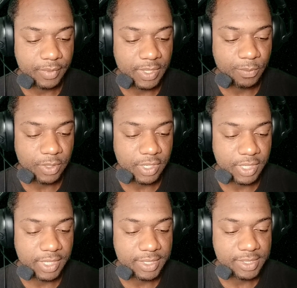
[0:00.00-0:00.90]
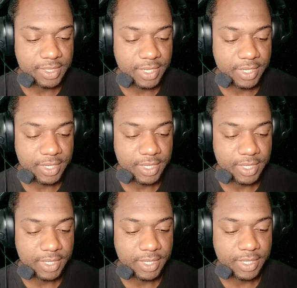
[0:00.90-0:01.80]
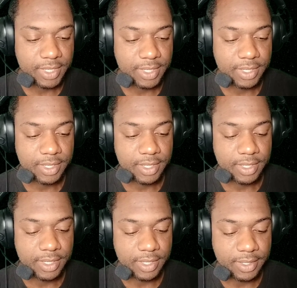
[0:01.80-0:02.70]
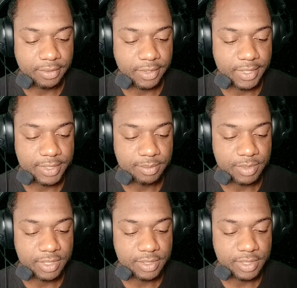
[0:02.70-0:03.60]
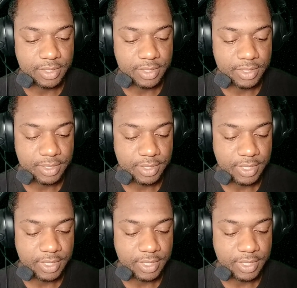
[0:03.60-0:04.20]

Now we're gonna extend, uh, create some distance